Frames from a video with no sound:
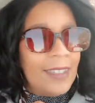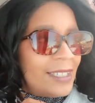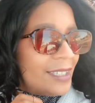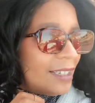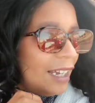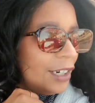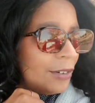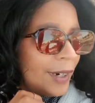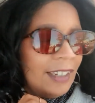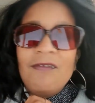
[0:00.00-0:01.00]
that's not a
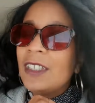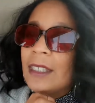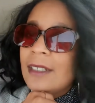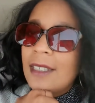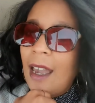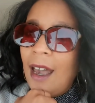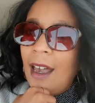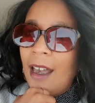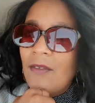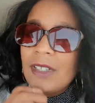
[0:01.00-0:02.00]
great feeling to
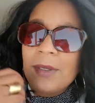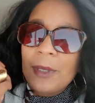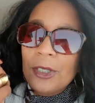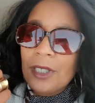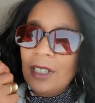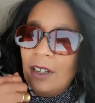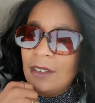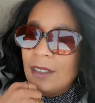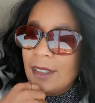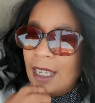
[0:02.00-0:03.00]
have, especially on
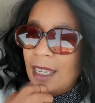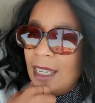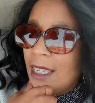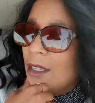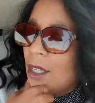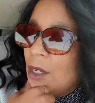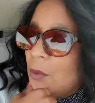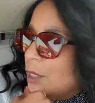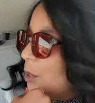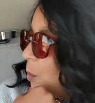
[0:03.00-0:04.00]
this day when you